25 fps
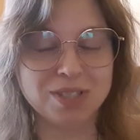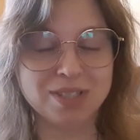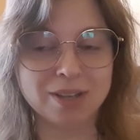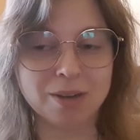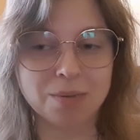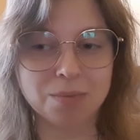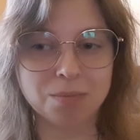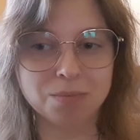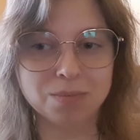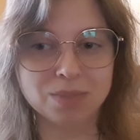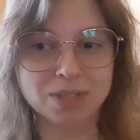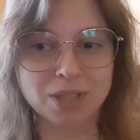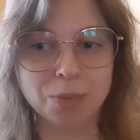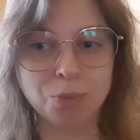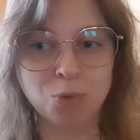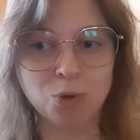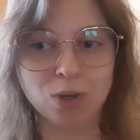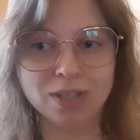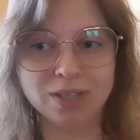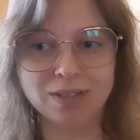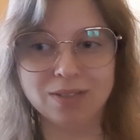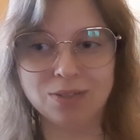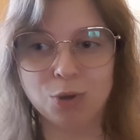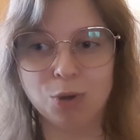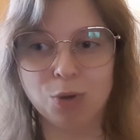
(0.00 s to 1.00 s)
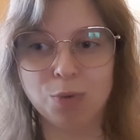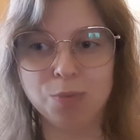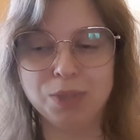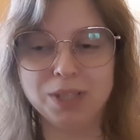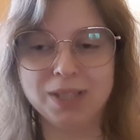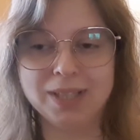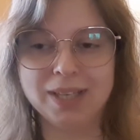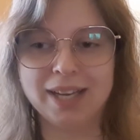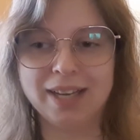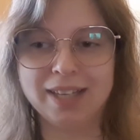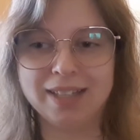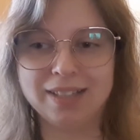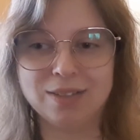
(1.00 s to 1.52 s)
Someone told me
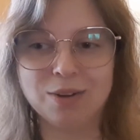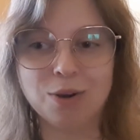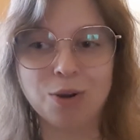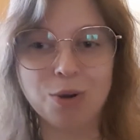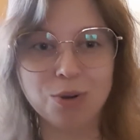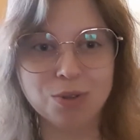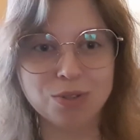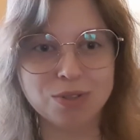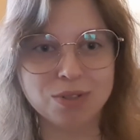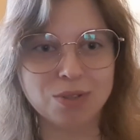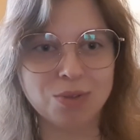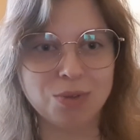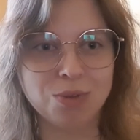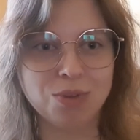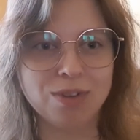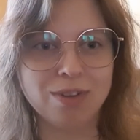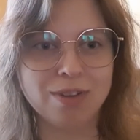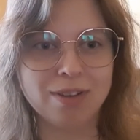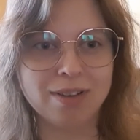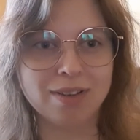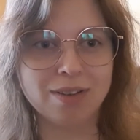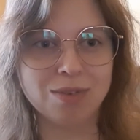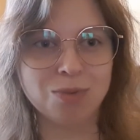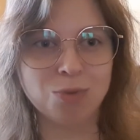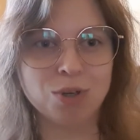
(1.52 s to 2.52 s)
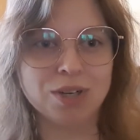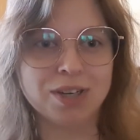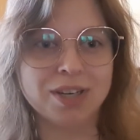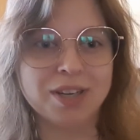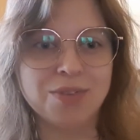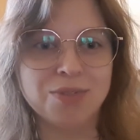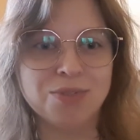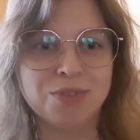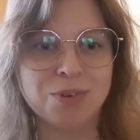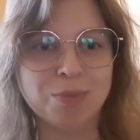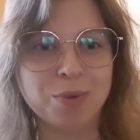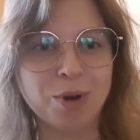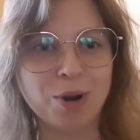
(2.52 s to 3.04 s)
that, oh, so
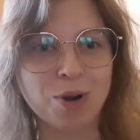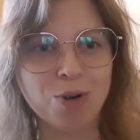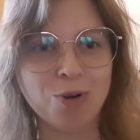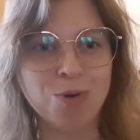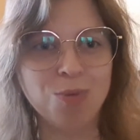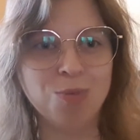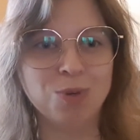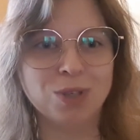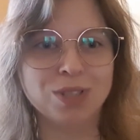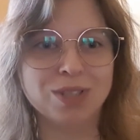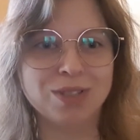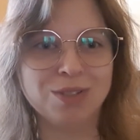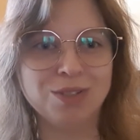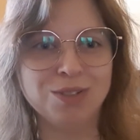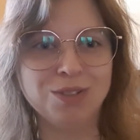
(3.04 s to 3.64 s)
working from home, what do?